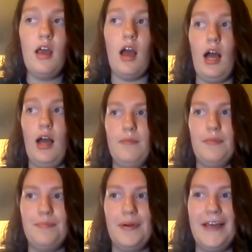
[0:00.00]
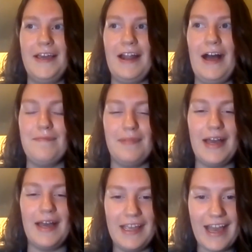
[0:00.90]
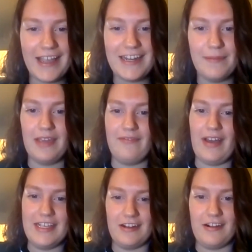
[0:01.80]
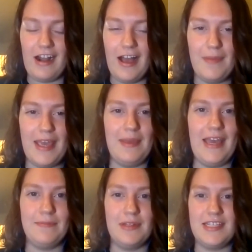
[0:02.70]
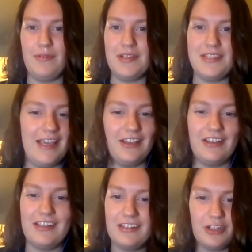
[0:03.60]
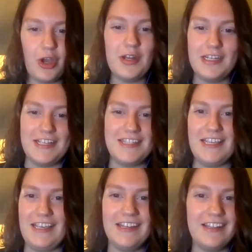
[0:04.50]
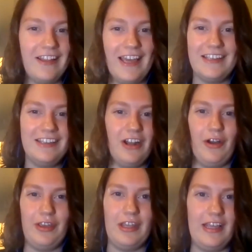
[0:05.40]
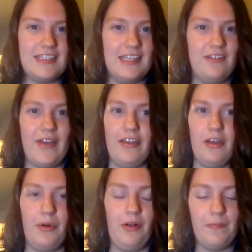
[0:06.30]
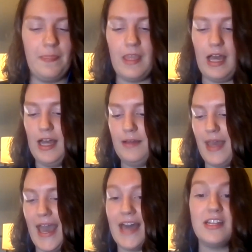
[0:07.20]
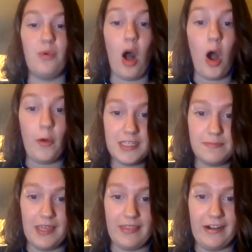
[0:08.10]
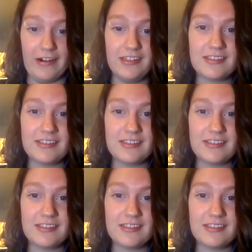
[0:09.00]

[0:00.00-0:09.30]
Um, but um, my academic advisor, um, Amy Edmondson, was like, go to DC. Like, you know, it, it's invaluable. Um, Athens will always be there.